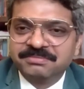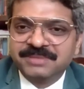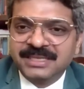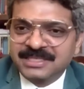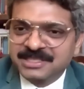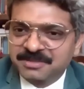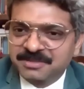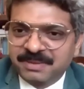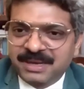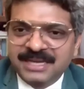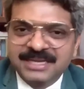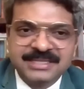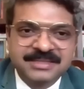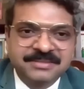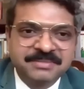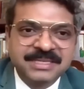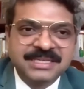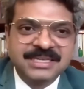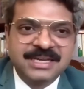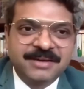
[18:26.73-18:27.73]

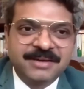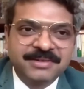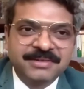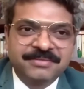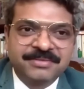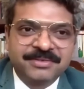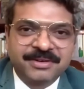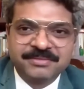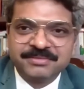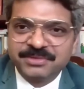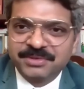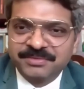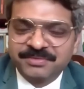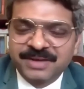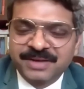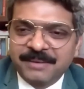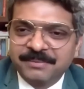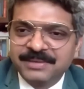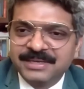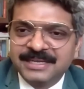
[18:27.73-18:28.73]
despite being away from your
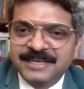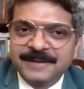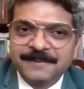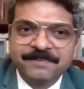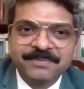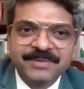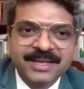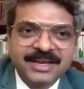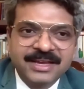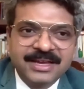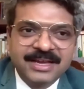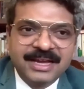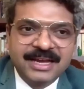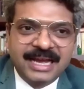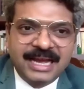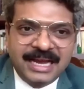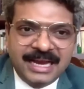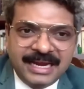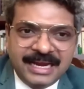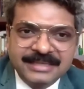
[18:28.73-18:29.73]
family,
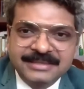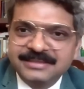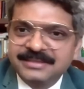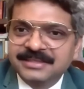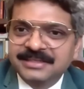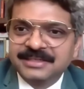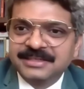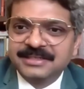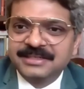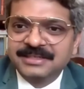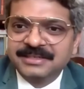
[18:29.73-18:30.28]
and